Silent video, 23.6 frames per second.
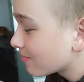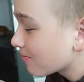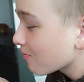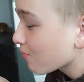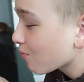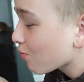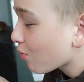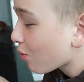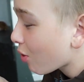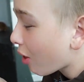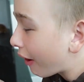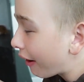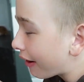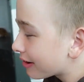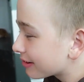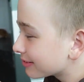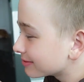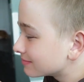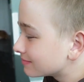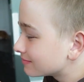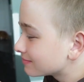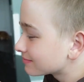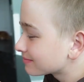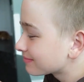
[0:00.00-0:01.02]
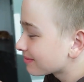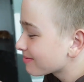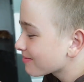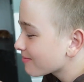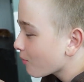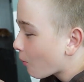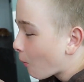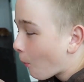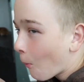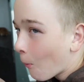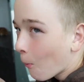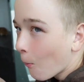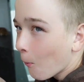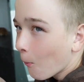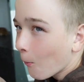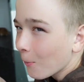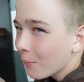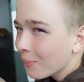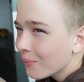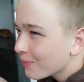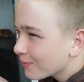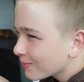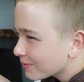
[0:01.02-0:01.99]
I think.
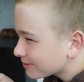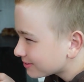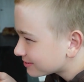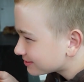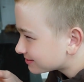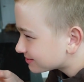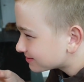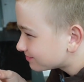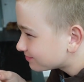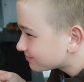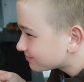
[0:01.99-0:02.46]
Tasty?